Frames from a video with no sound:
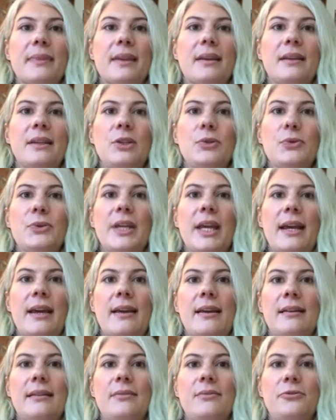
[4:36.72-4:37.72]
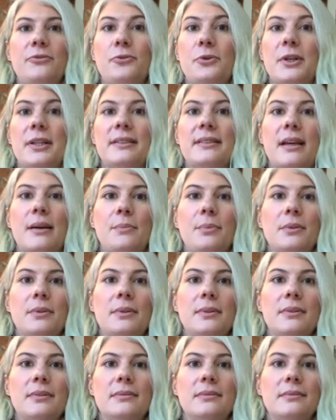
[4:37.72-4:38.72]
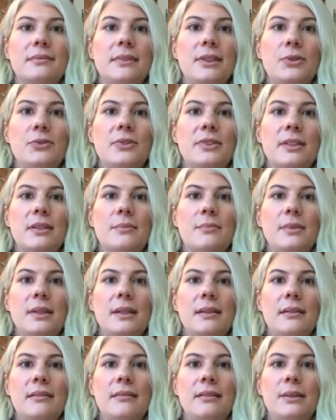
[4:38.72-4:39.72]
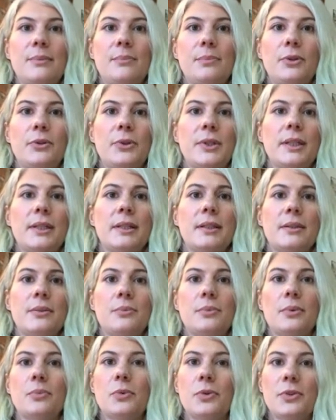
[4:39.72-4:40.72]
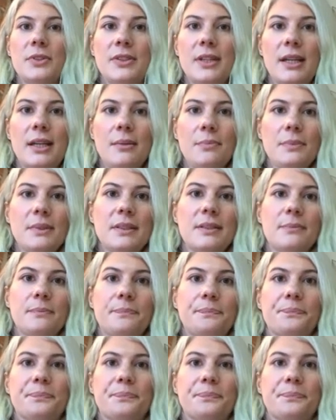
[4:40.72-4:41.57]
you can, for example, use them in employee reward schemes,